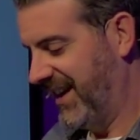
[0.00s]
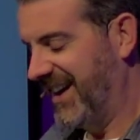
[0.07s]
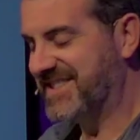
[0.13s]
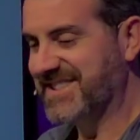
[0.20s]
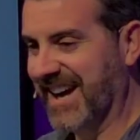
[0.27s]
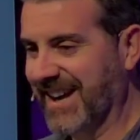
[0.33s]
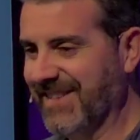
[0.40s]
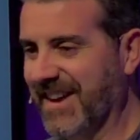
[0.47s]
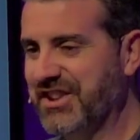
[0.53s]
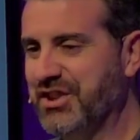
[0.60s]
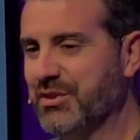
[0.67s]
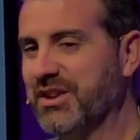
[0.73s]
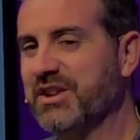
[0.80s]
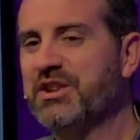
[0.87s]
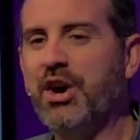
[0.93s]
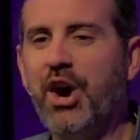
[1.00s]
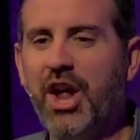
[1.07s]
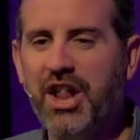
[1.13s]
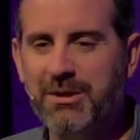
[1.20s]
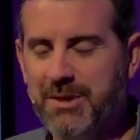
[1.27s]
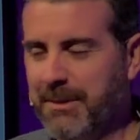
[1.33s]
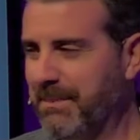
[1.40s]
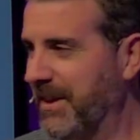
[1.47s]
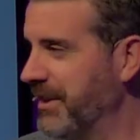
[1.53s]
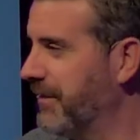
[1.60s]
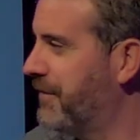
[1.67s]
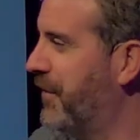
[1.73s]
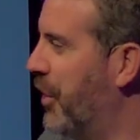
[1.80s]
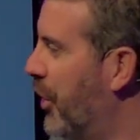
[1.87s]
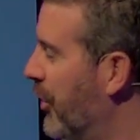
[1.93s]
It's not like you can call Him up on
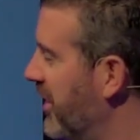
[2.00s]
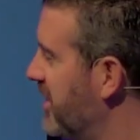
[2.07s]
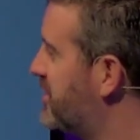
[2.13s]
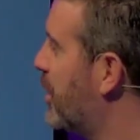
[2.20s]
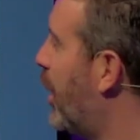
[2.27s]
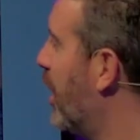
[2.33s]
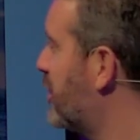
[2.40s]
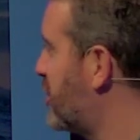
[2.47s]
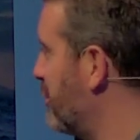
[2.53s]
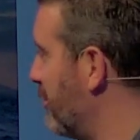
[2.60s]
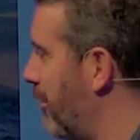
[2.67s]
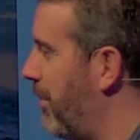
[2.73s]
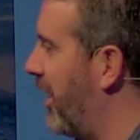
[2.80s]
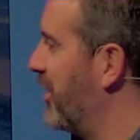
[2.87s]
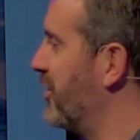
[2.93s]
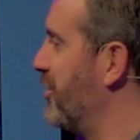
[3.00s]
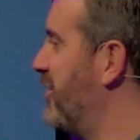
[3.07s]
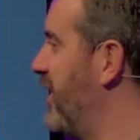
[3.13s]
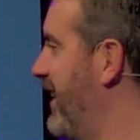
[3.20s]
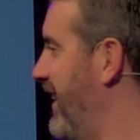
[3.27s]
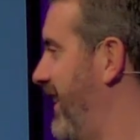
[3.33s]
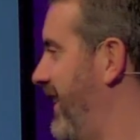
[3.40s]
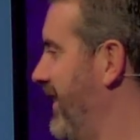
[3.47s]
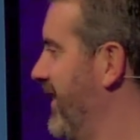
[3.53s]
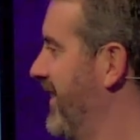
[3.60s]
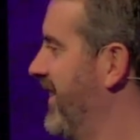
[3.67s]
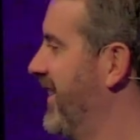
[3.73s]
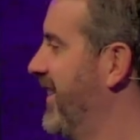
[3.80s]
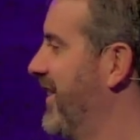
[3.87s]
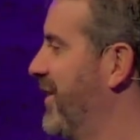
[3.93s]
the phone and talk to Him about your
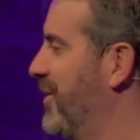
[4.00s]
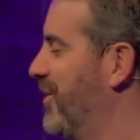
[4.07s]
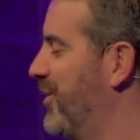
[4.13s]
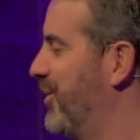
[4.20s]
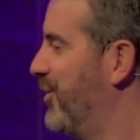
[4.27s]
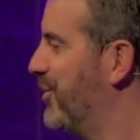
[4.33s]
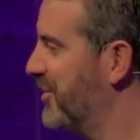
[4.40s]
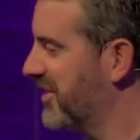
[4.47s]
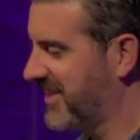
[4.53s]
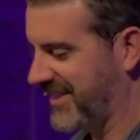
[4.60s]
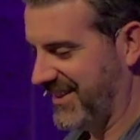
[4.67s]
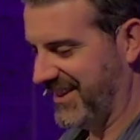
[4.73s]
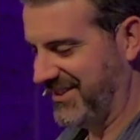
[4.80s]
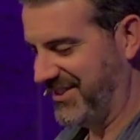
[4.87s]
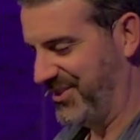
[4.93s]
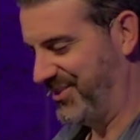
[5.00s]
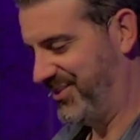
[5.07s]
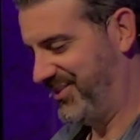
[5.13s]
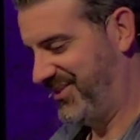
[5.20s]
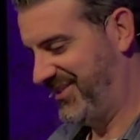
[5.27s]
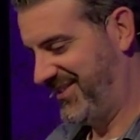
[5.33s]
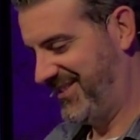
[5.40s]
day, or can you?